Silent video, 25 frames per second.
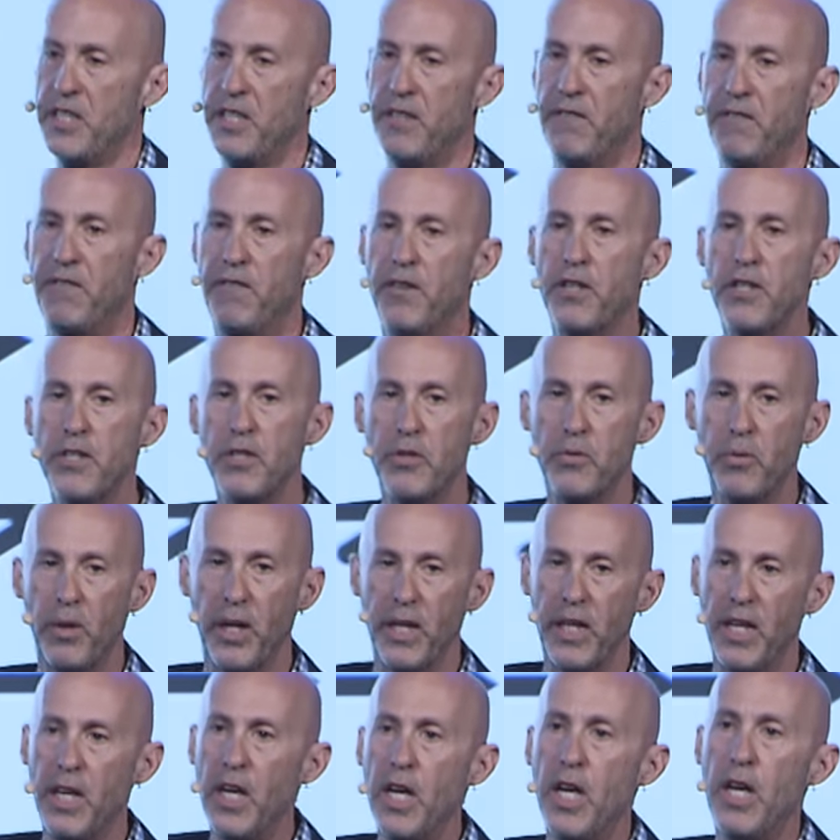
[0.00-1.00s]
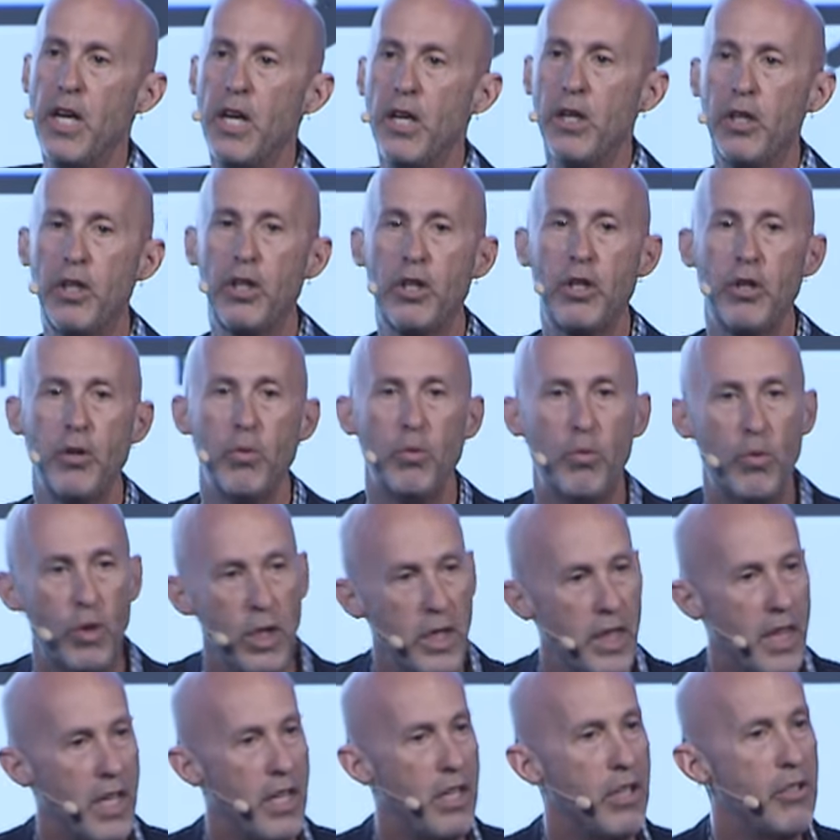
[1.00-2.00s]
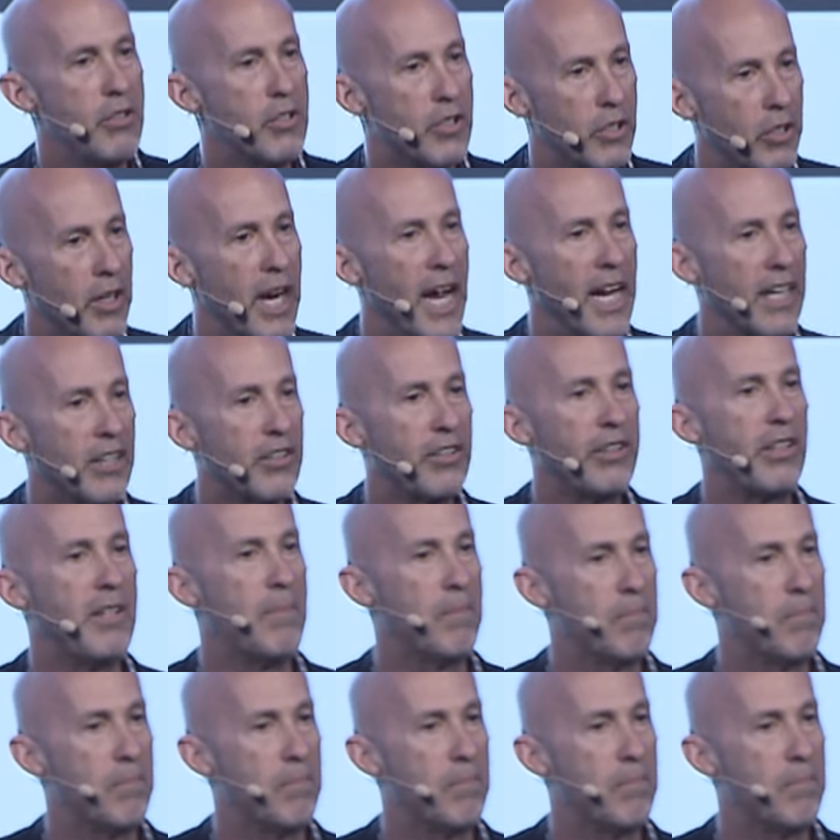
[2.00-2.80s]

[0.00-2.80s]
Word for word: The first one, would the user actually